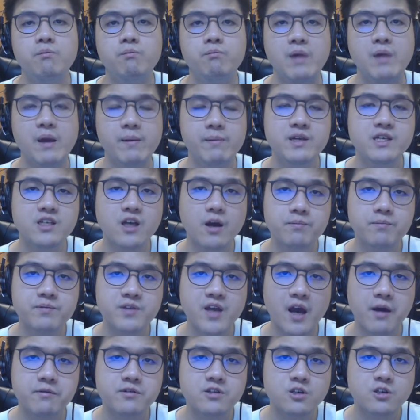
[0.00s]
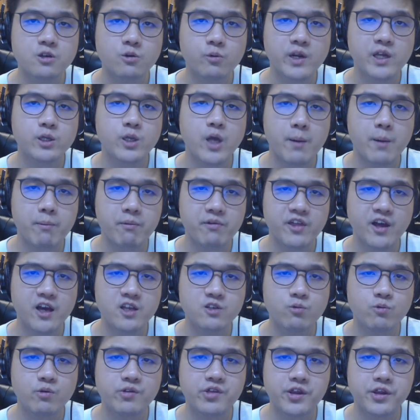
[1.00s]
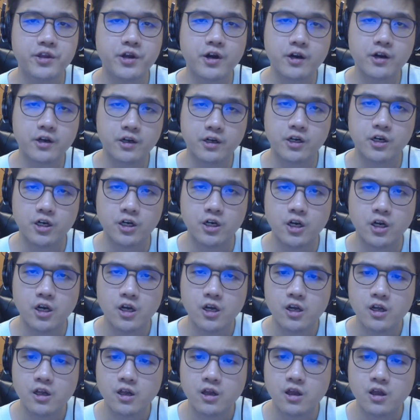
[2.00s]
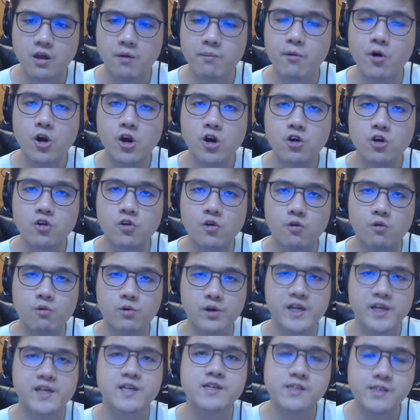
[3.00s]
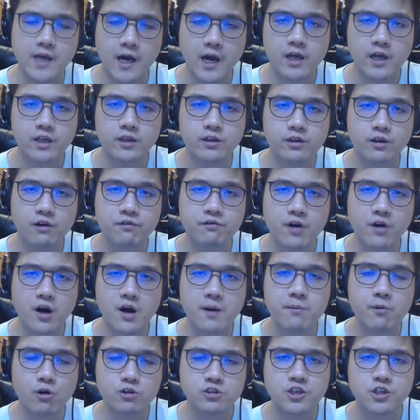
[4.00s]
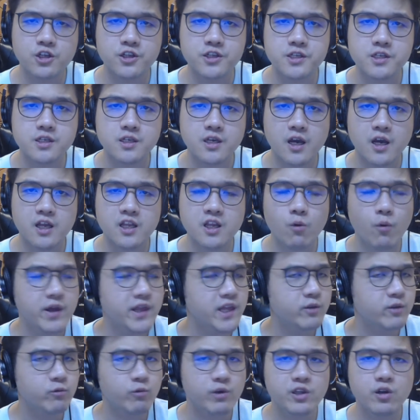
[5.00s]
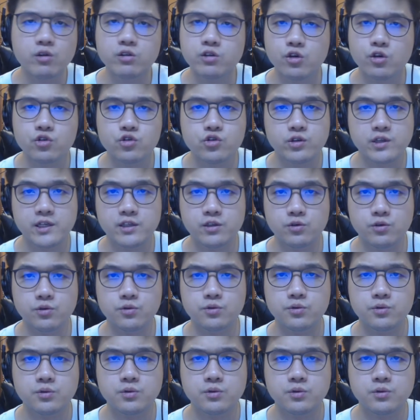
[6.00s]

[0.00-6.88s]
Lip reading: Maybe sometimes we need to empathize with the darker, the more real side of our emotions in a way that we don't usually do.